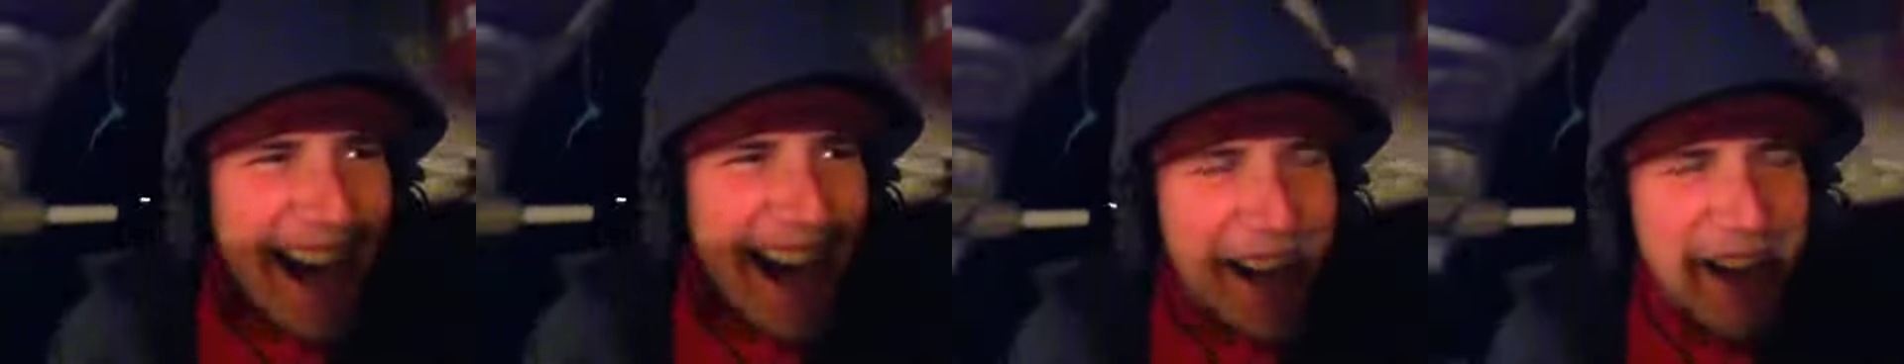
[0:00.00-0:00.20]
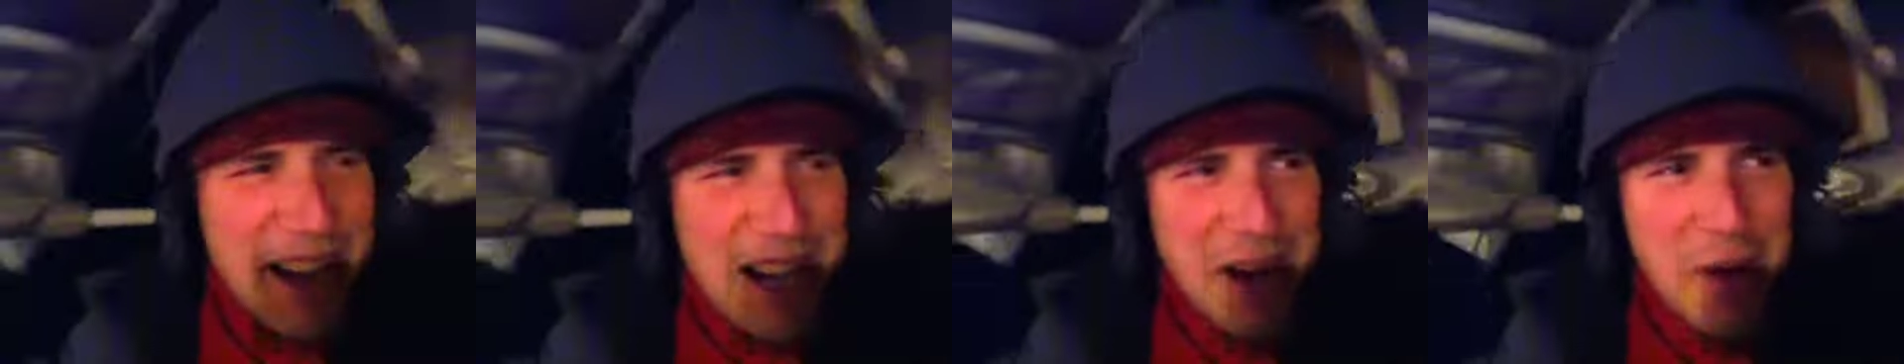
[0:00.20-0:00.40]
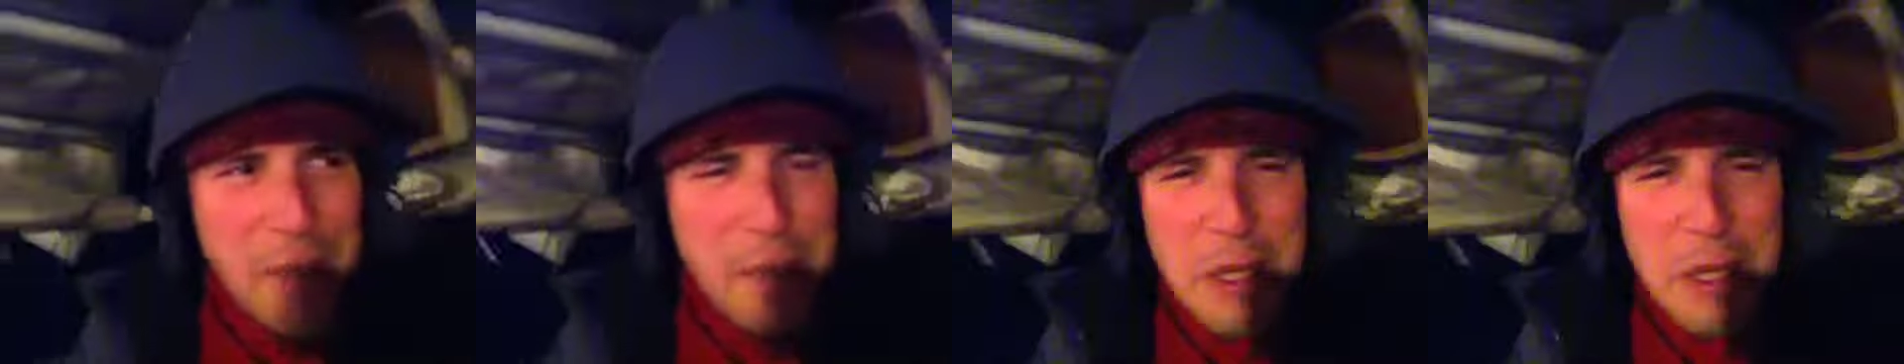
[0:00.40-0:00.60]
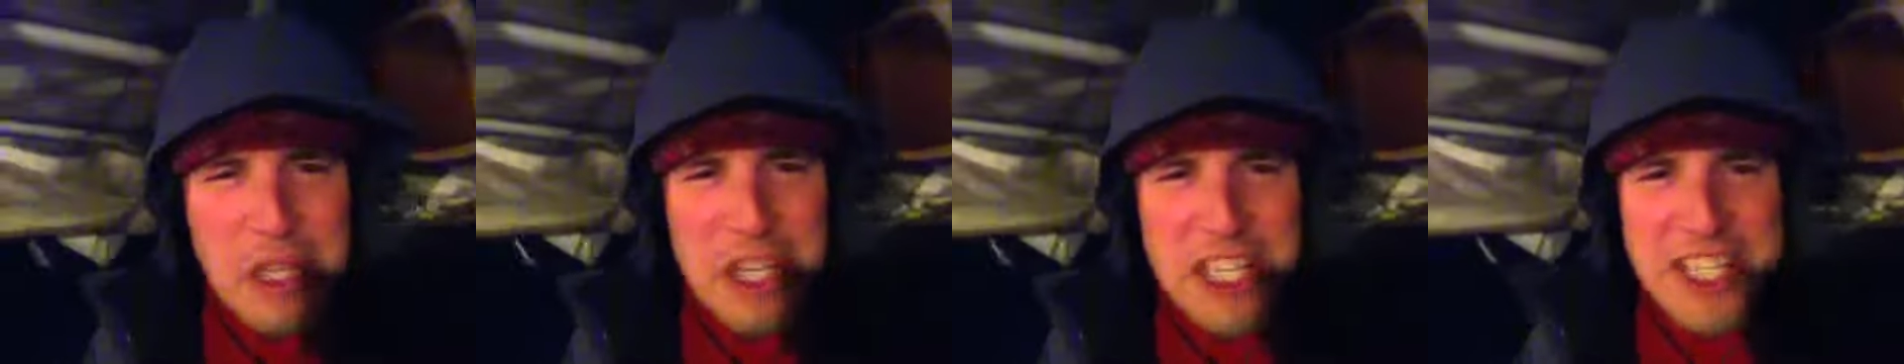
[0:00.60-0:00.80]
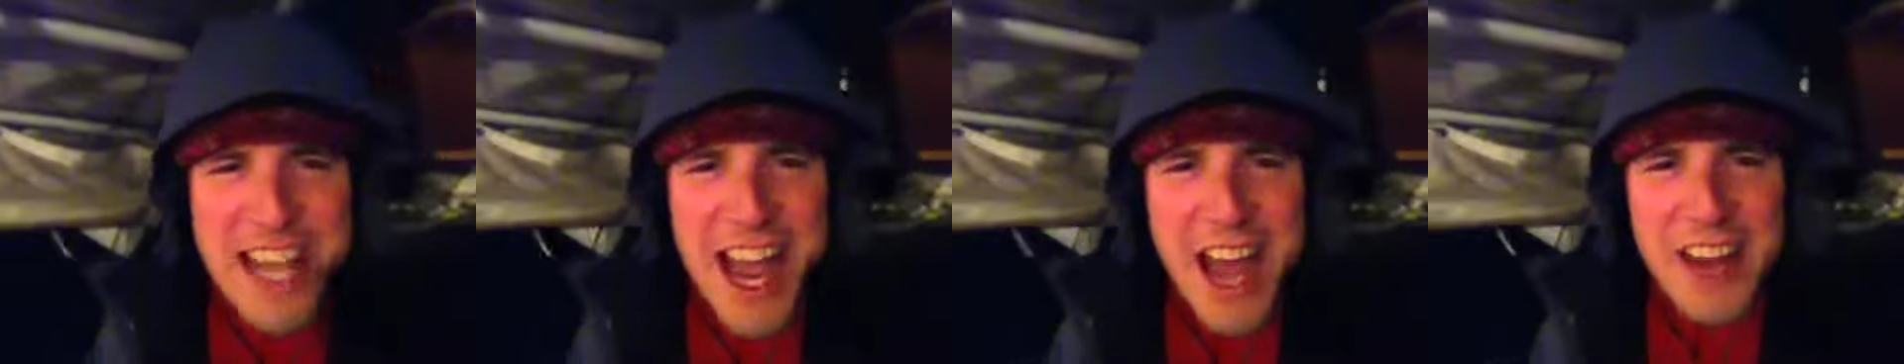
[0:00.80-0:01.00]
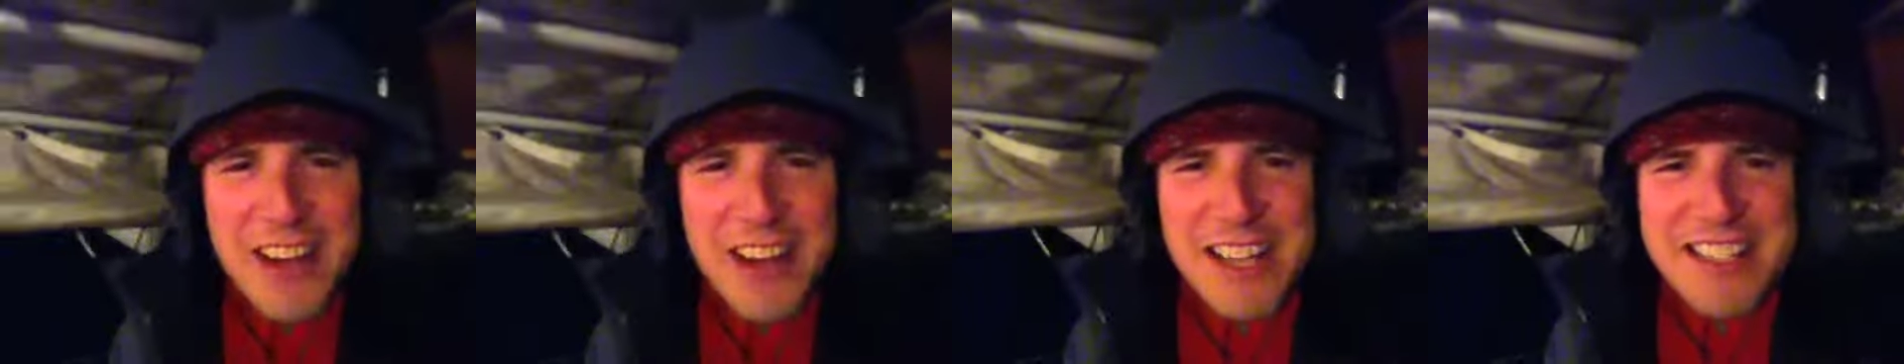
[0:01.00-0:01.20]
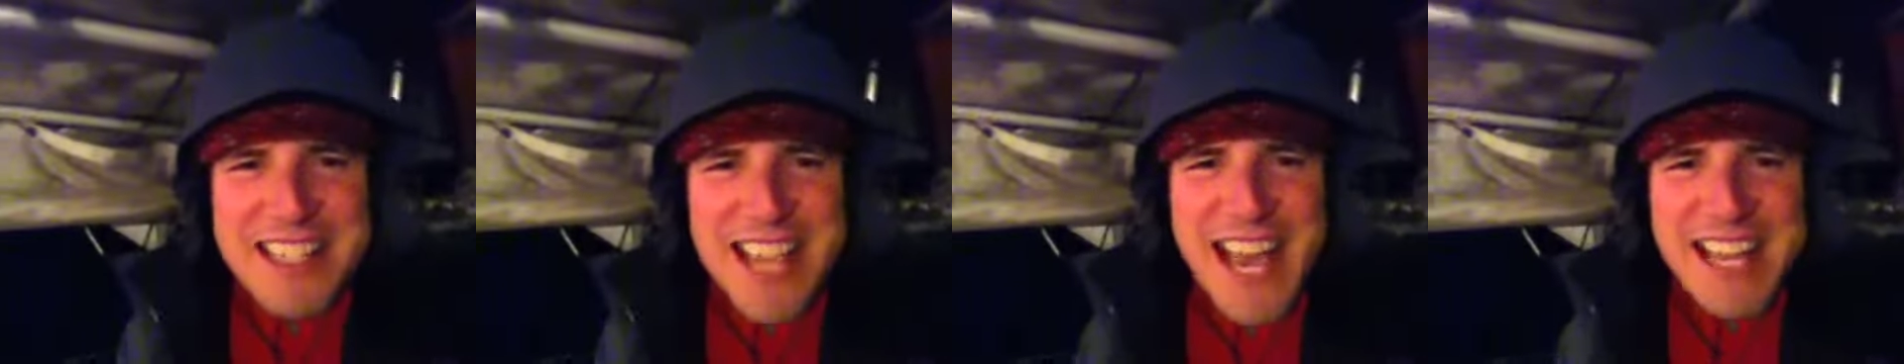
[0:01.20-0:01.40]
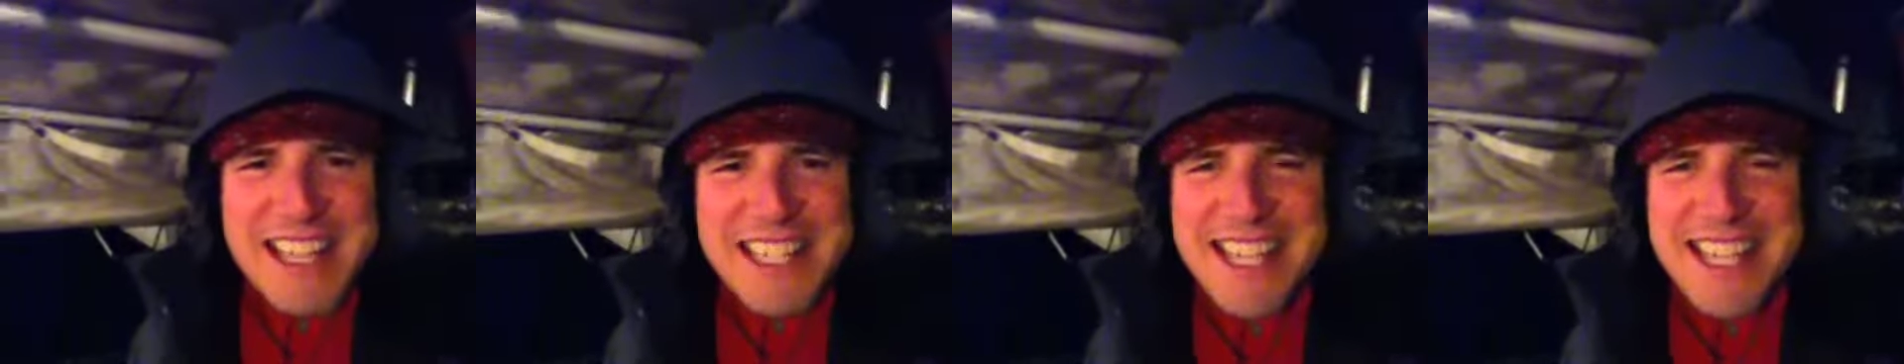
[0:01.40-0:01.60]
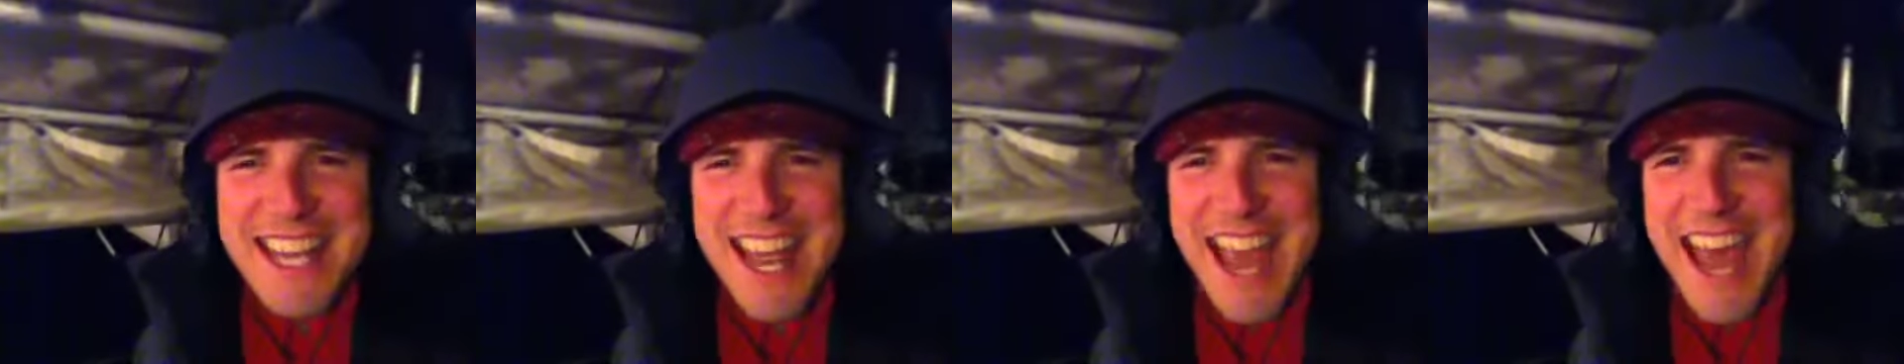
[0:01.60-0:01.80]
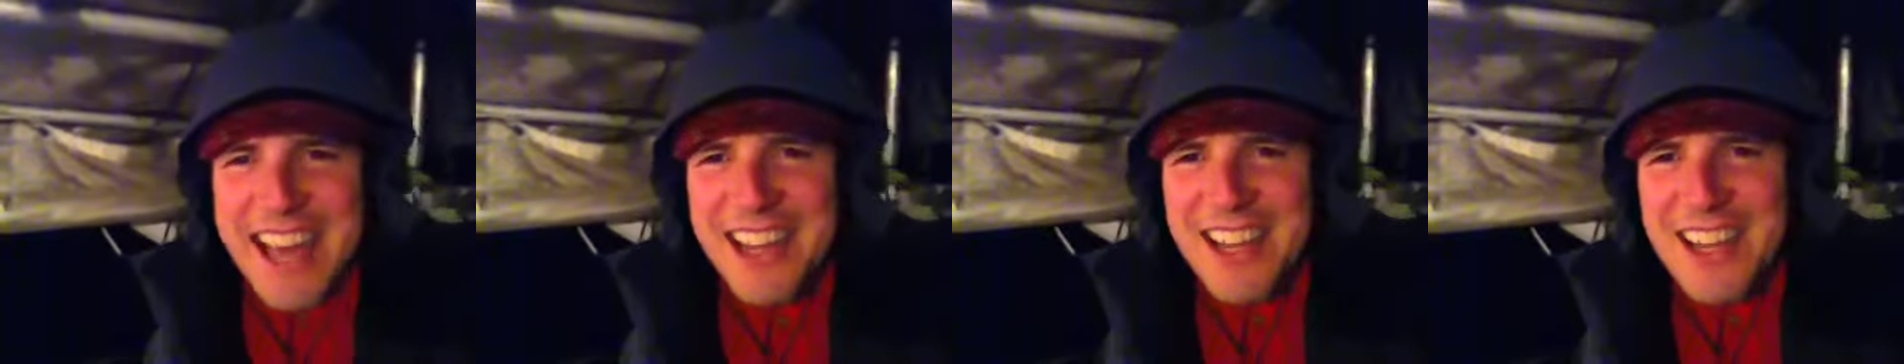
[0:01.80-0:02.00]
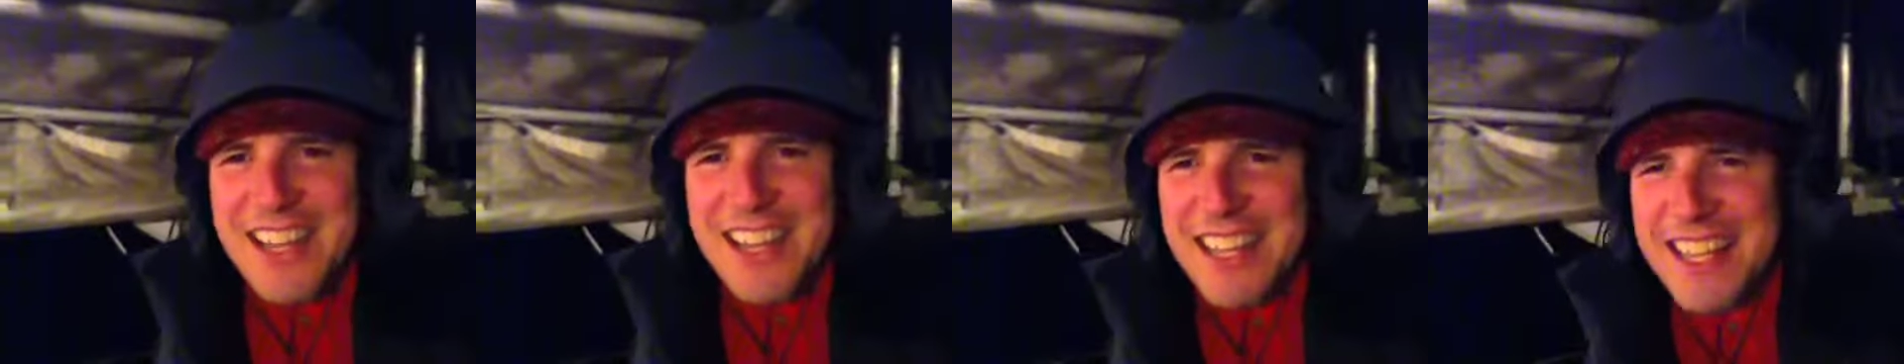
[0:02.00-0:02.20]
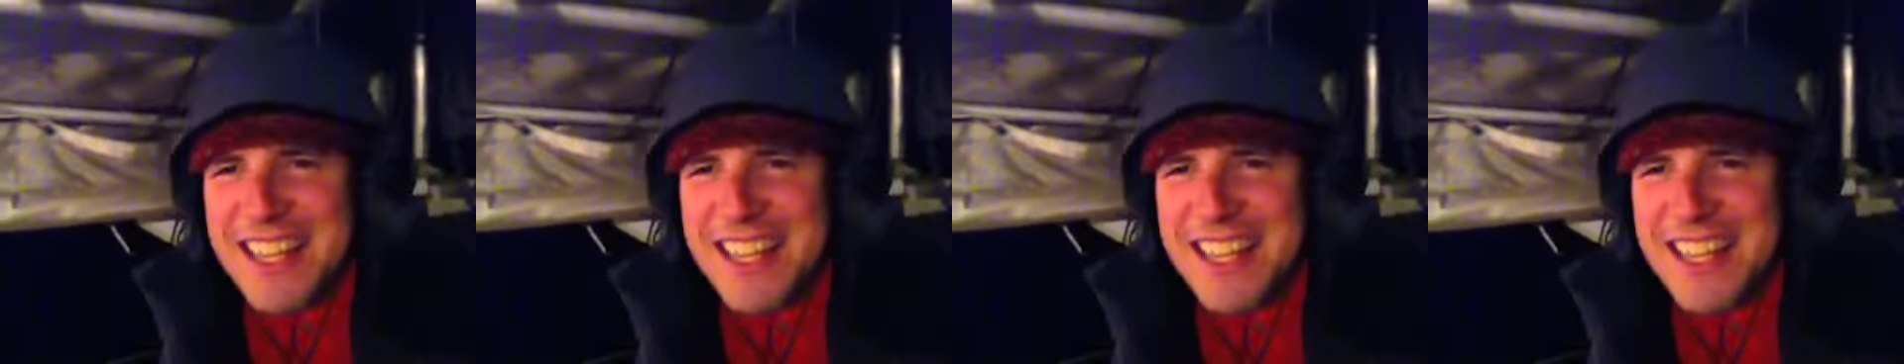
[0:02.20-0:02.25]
out here on Puget Sound outside Seattle.